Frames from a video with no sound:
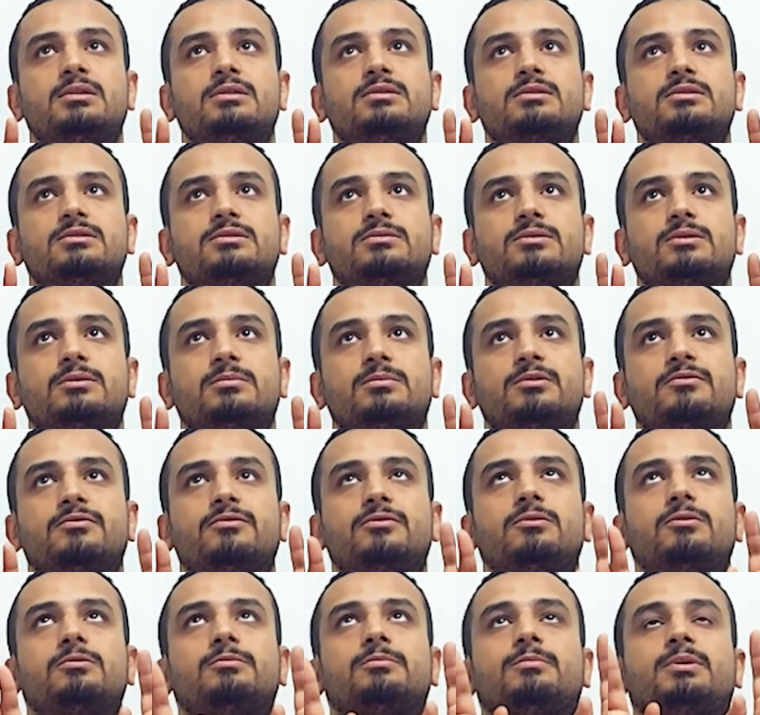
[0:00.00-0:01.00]
this will be
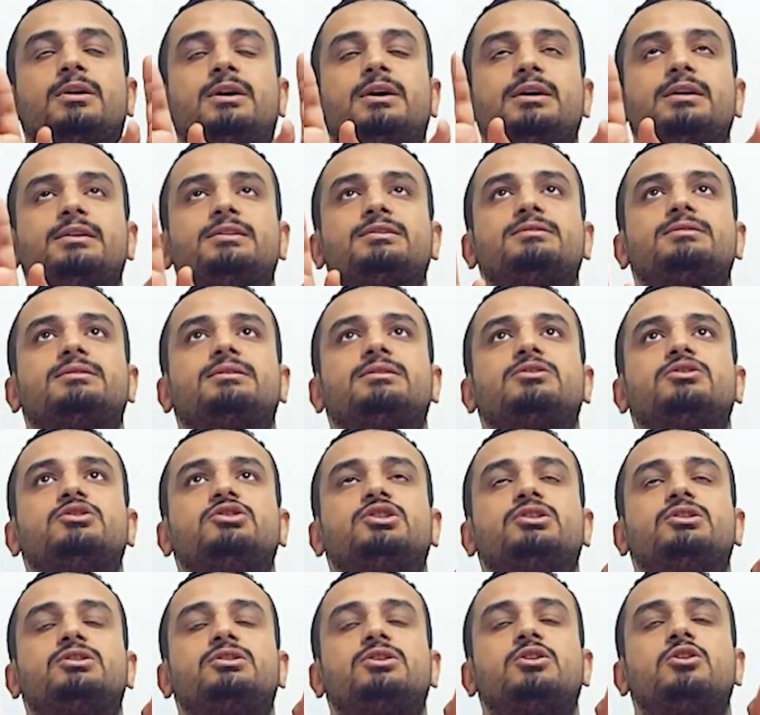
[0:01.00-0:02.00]
followed by
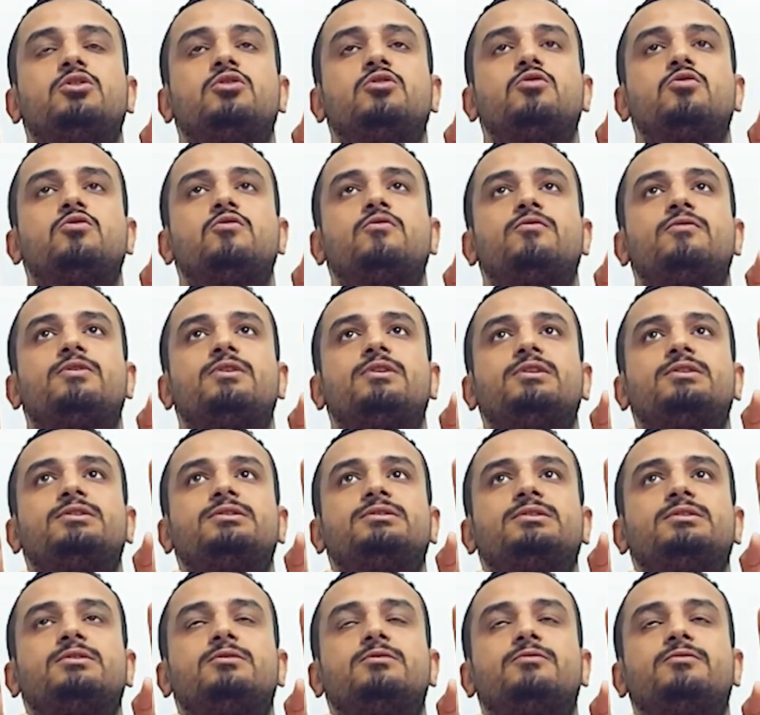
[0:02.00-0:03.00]
extension of
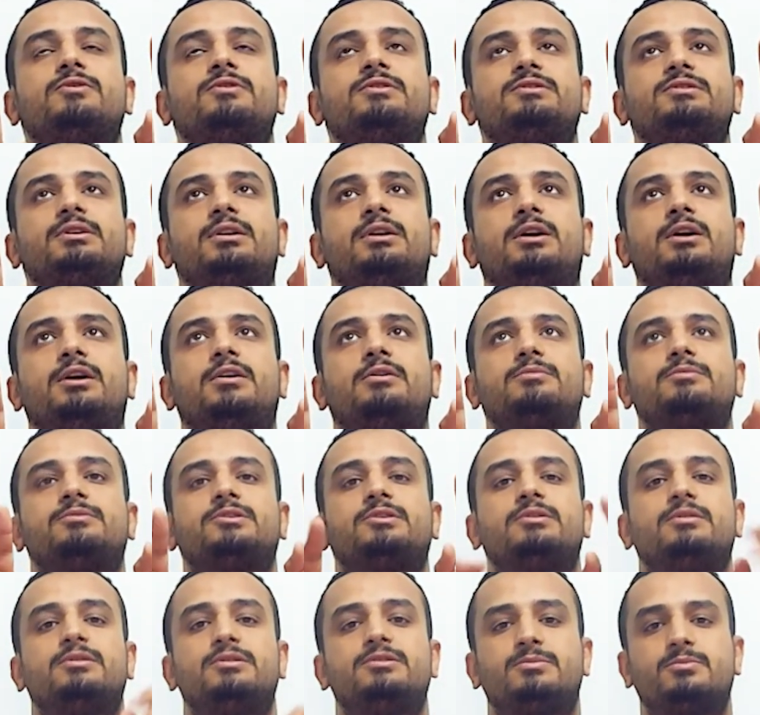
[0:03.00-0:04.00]
his arms
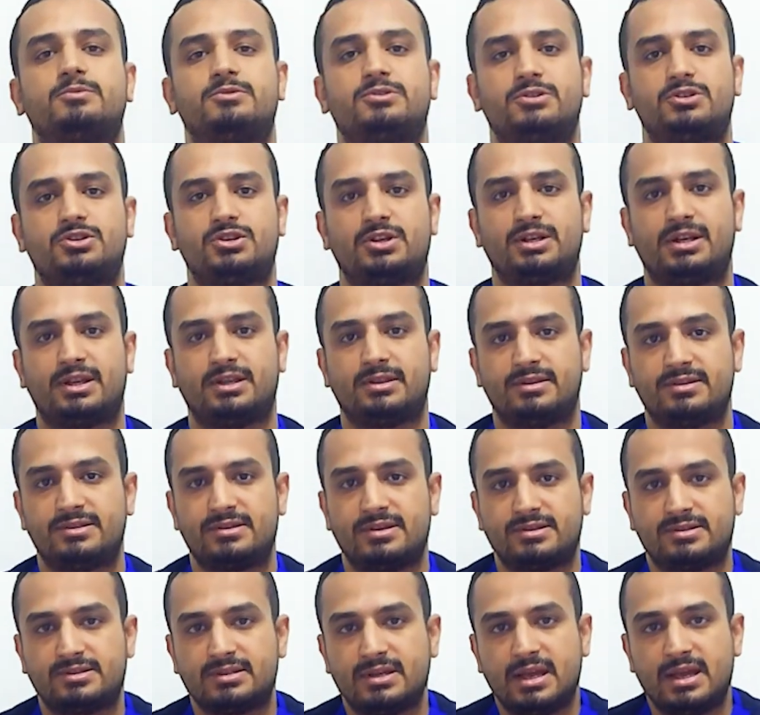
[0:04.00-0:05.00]
in this position, and this
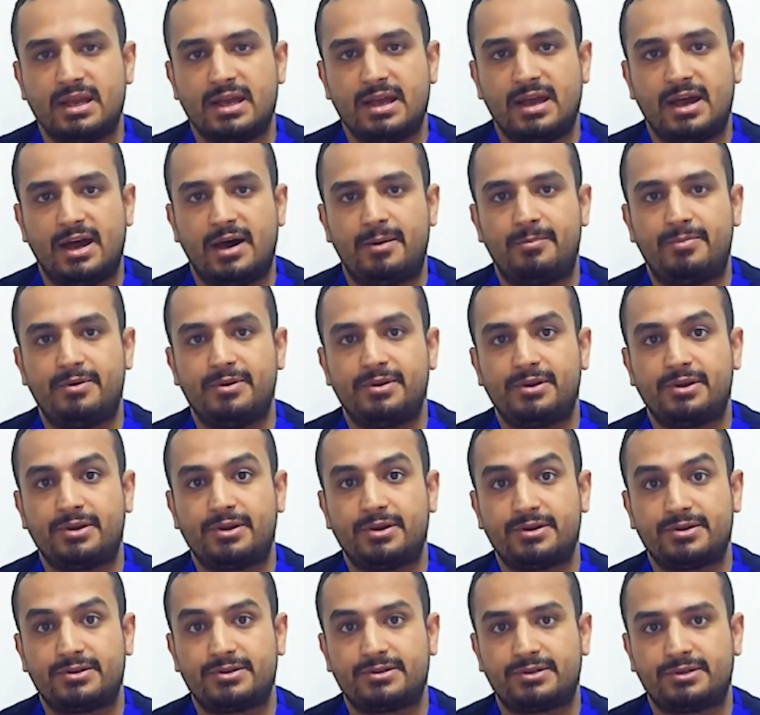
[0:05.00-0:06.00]
is a
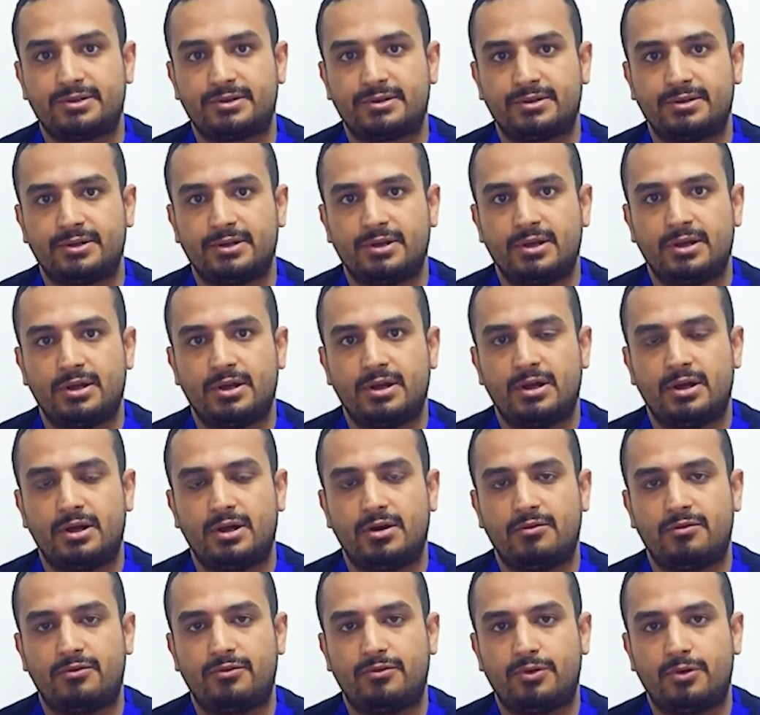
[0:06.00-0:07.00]
precursor
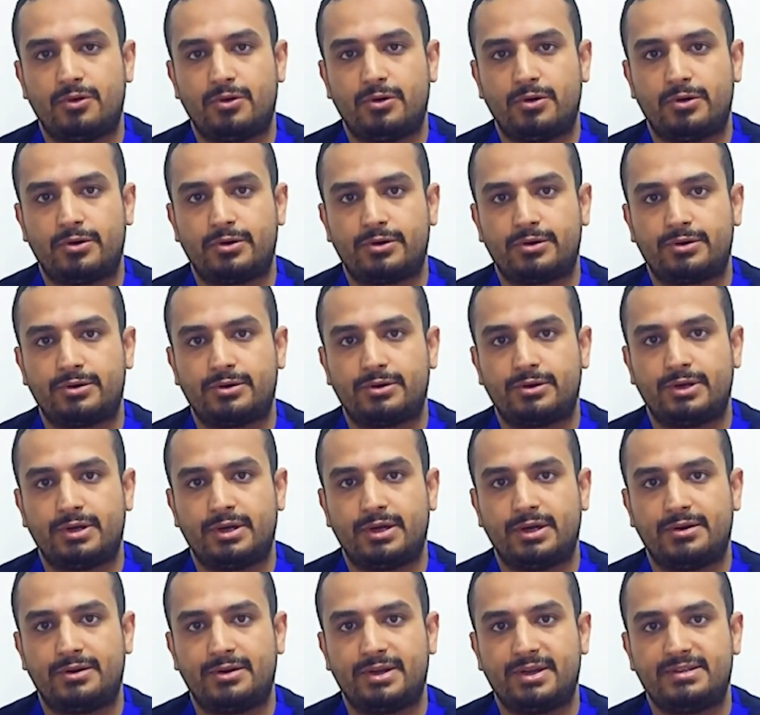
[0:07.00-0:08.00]
for
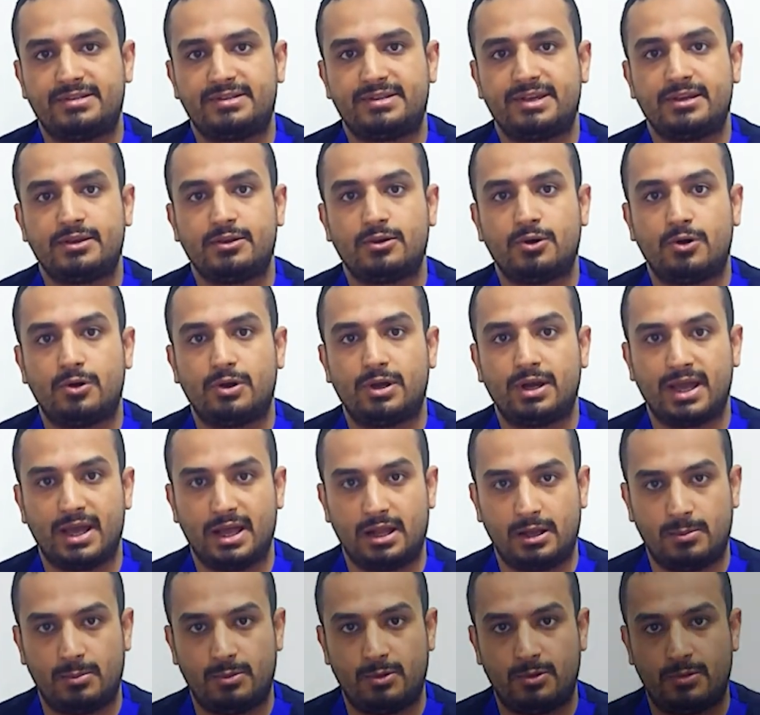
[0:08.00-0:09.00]
raising on
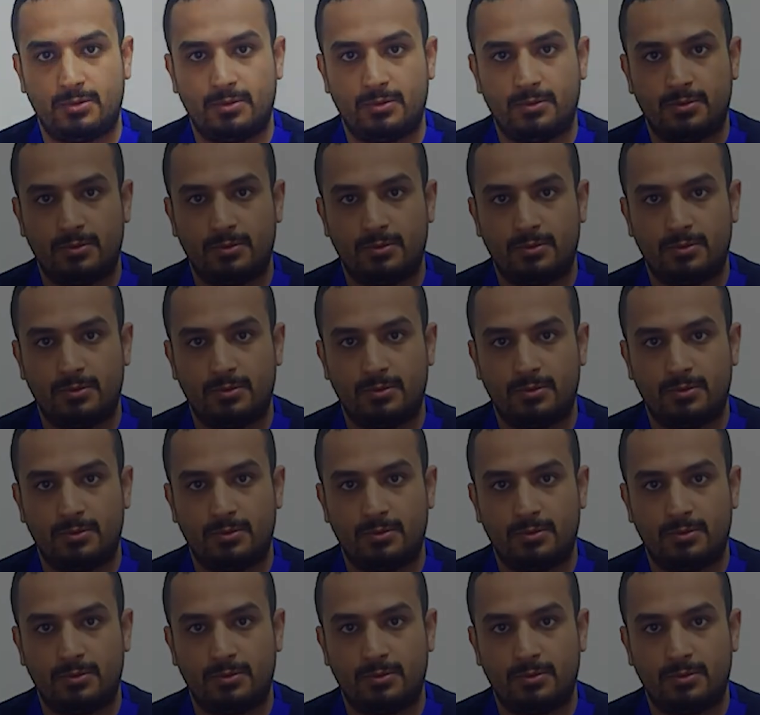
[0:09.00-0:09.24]
elbow.